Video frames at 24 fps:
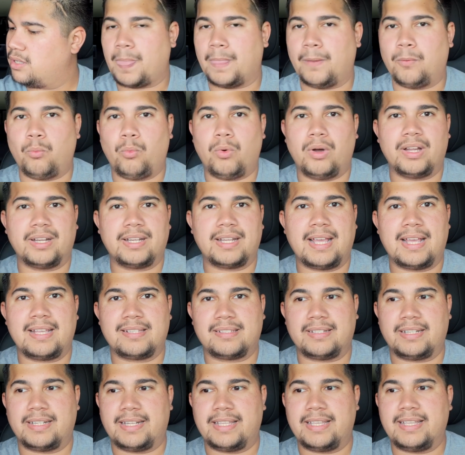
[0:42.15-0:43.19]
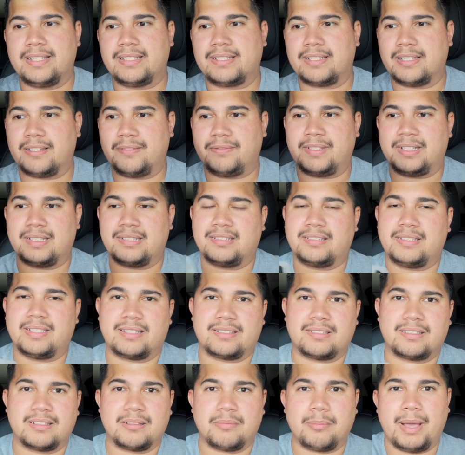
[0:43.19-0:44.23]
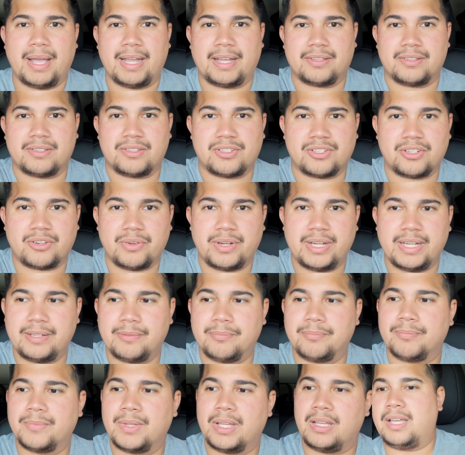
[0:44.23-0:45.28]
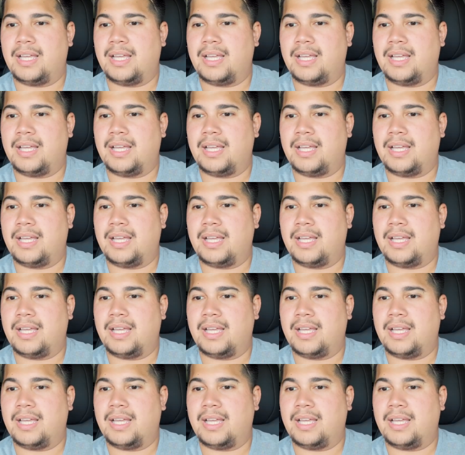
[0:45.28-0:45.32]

One has an adhesive that sticks to the back of the screen,